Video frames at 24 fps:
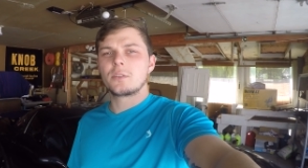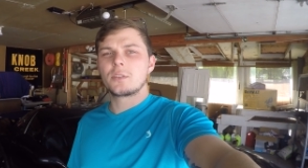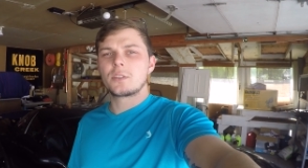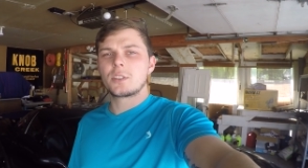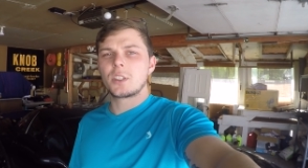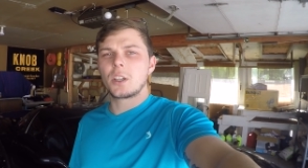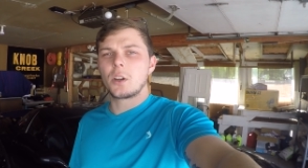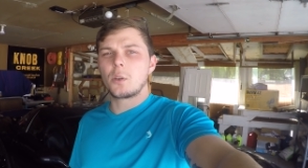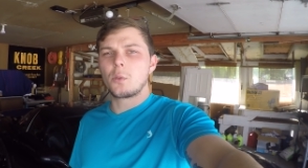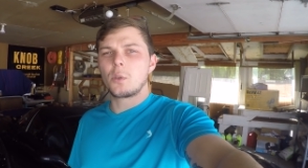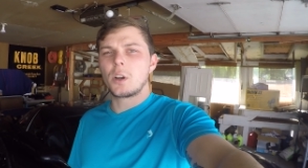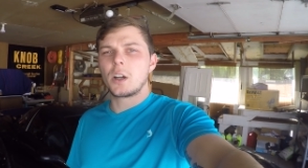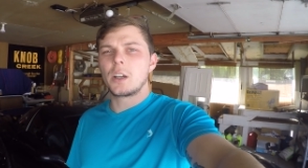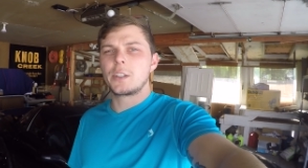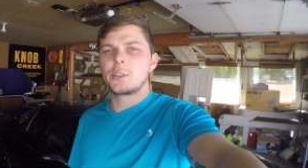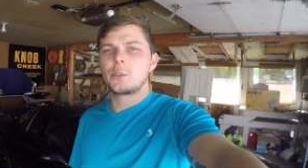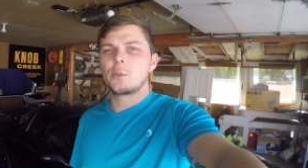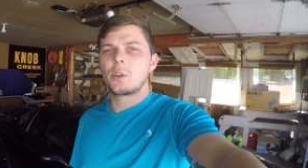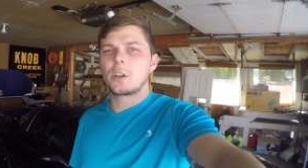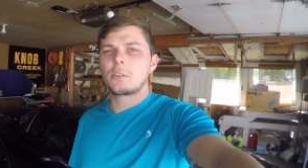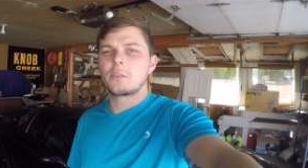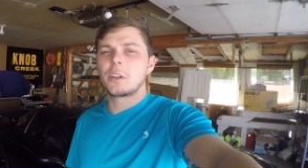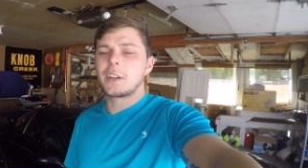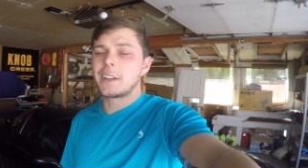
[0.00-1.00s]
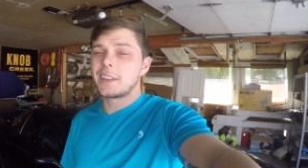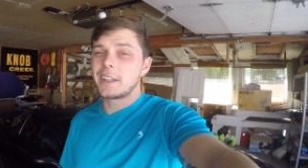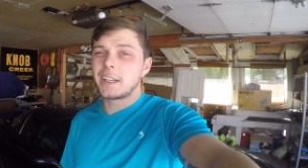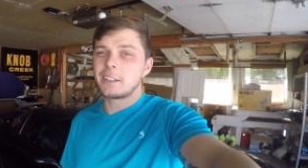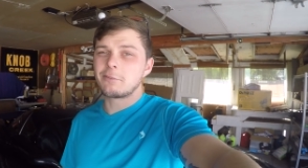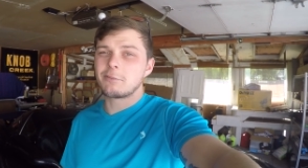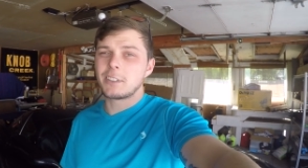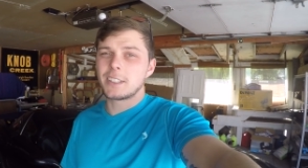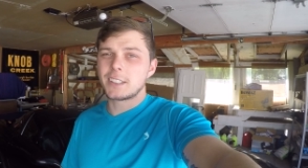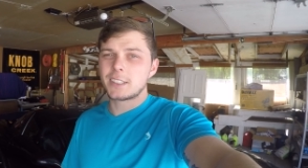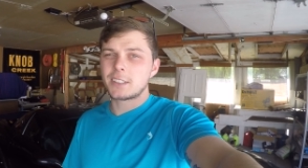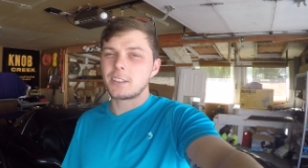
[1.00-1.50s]
So you are running that
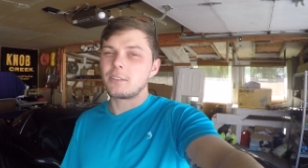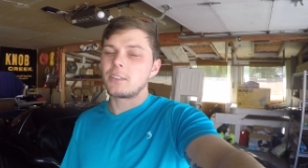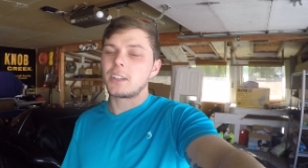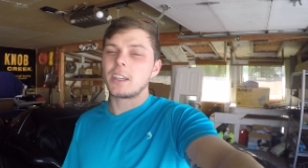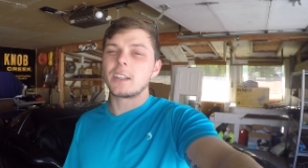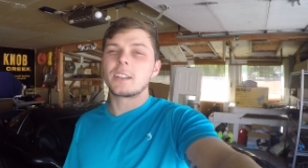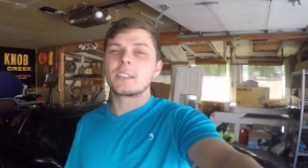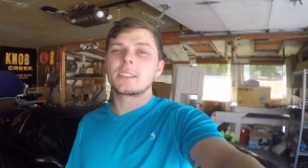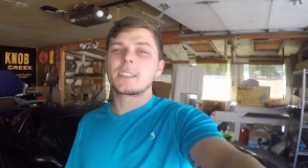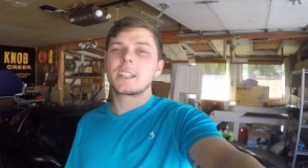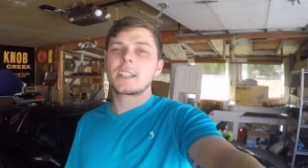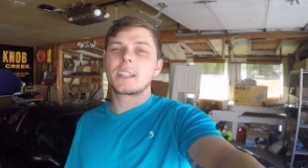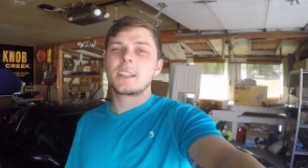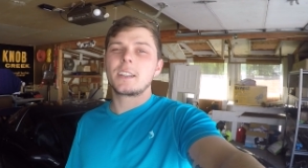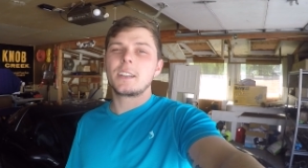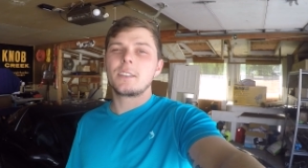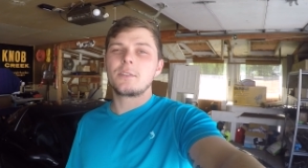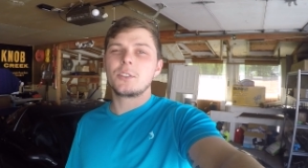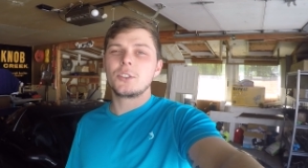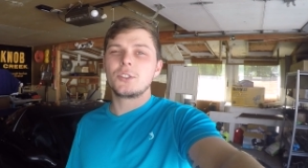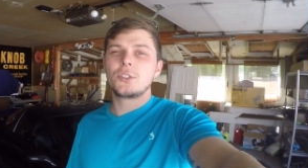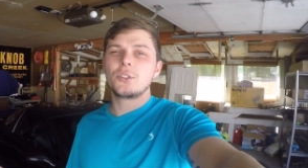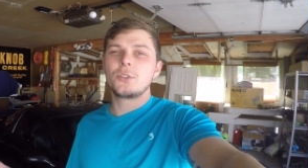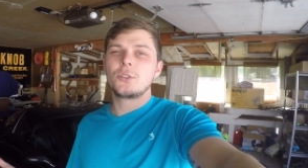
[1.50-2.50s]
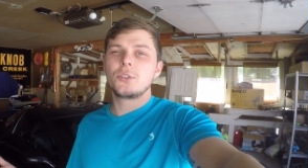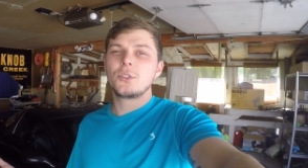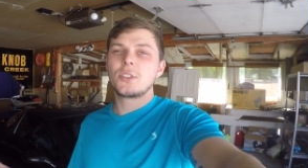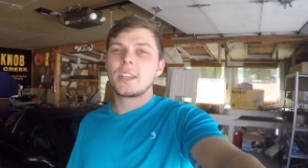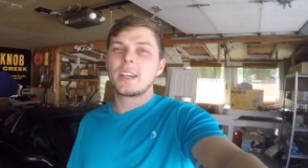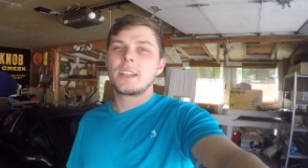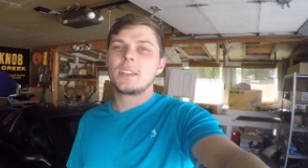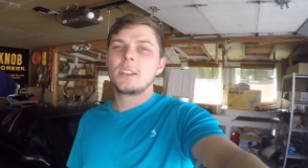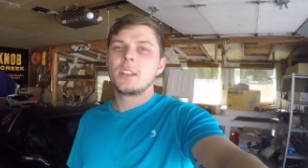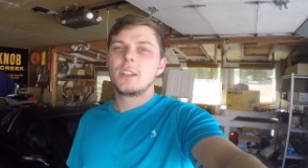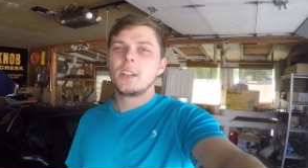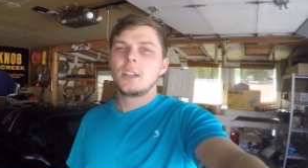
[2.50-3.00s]
risk of getting a ticket if you do
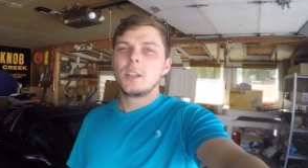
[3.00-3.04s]
that.